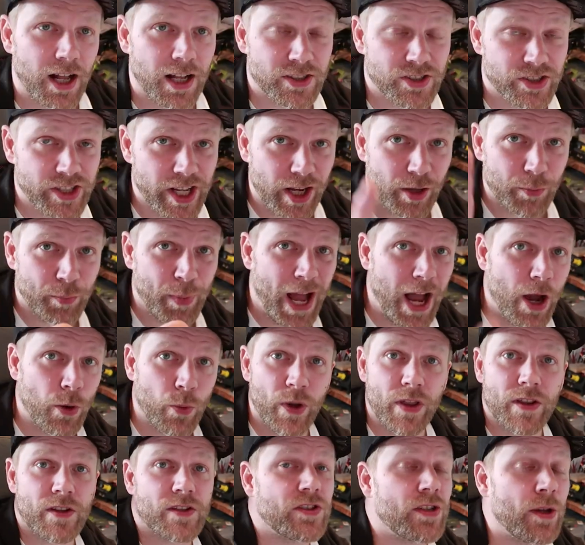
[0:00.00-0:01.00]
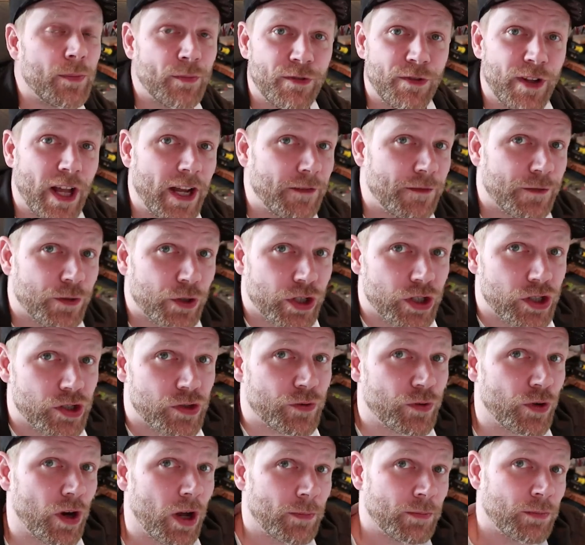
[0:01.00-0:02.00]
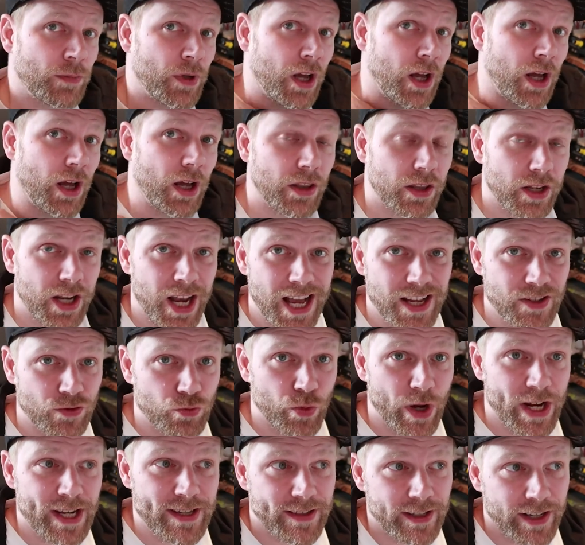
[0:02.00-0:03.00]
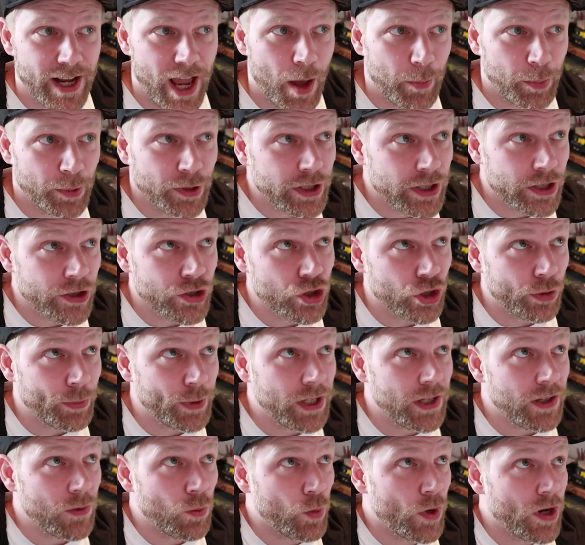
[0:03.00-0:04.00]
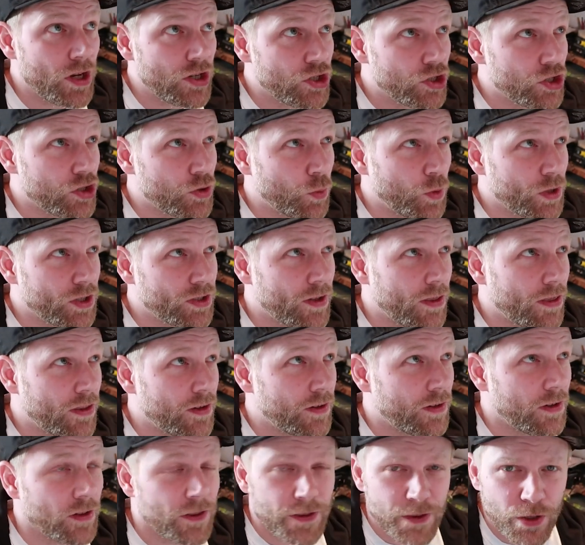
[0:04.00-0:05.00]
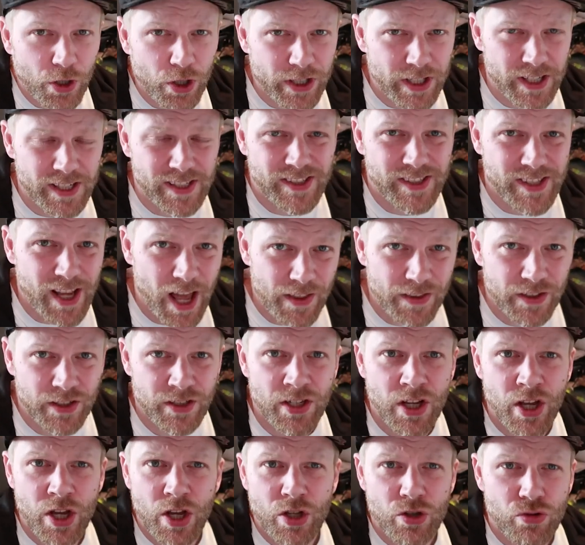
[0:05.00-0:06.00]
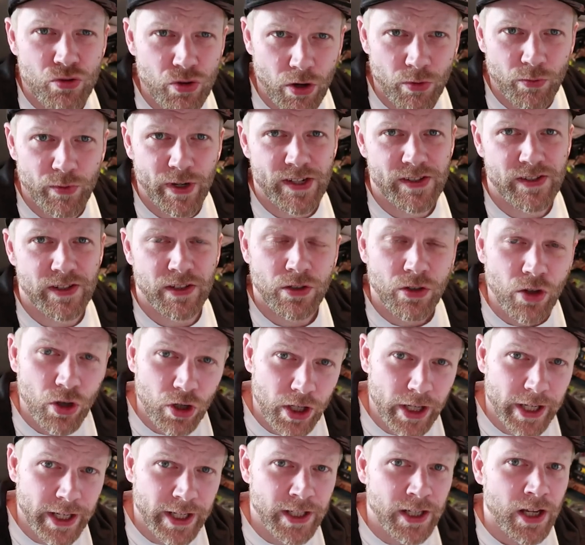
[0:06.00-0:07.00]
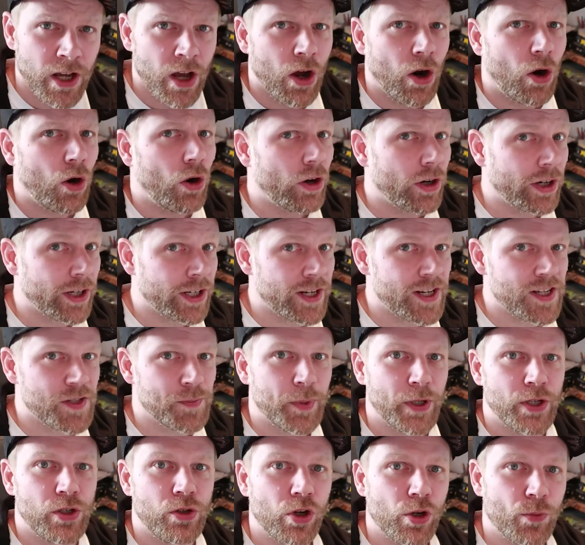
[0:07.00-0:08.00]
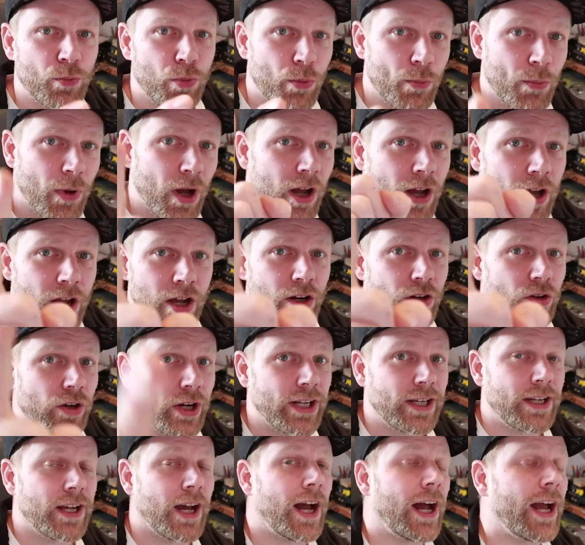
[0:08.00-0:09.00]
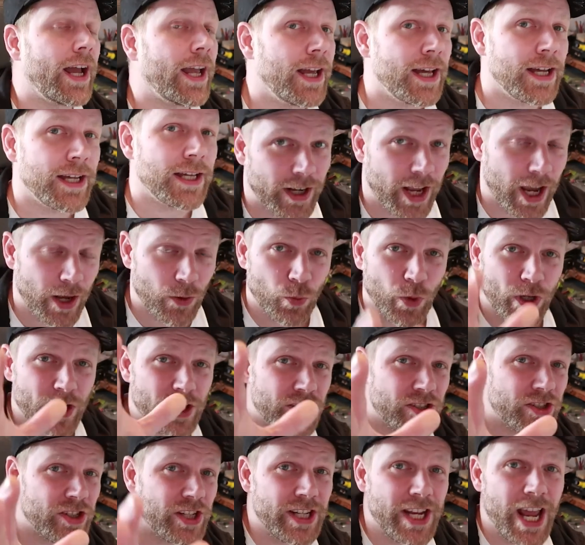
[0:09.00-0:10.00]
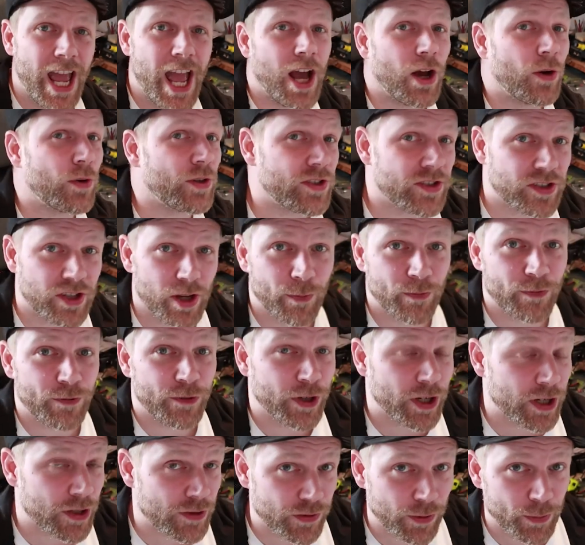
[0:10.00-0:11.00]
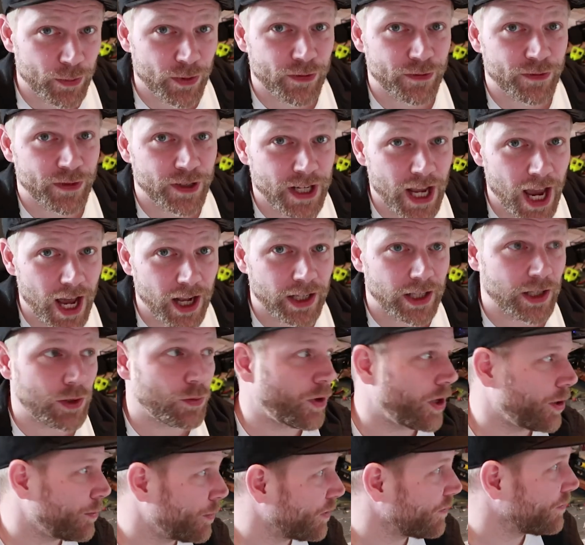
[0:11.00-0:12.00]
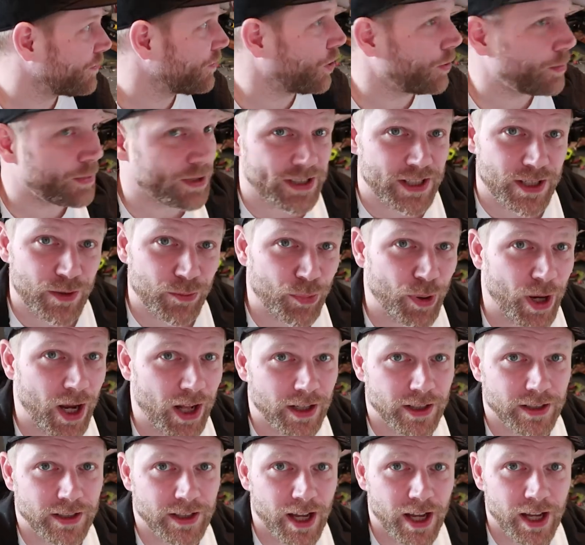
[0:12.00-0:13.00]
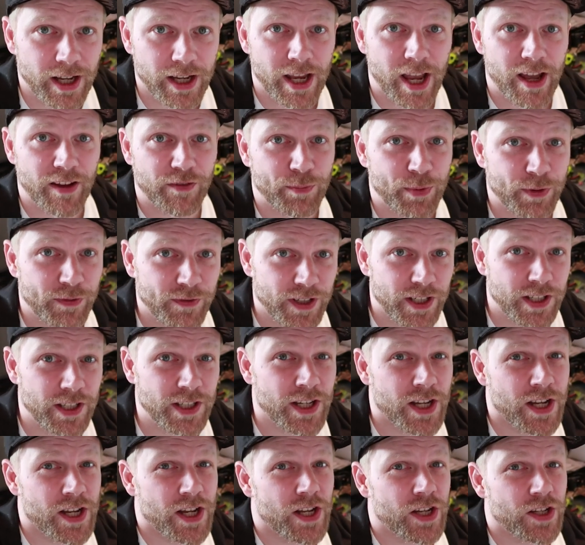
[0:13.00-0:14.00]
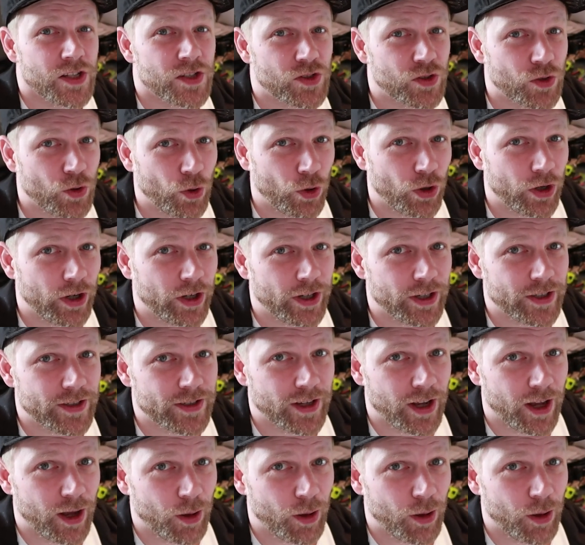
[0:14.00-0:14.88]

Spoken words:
I'll say goodbye with some flight footage from the last race that happened here in Germany, which was the 3rd Southern Drone Race in Nördlingen, organized by Jörg Bumba, great guy. And what you see now is some footage from the finale, where my former team pilot, Gary FPV, scored